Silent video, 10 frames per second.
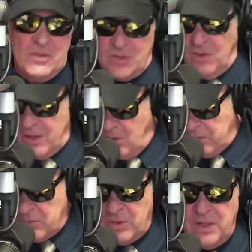So I go
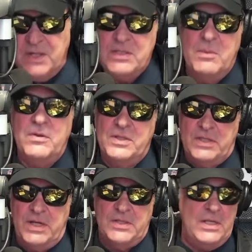through keys. About the
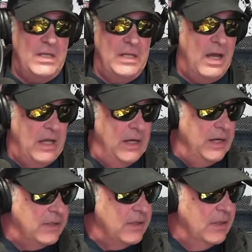6th key, I hit it.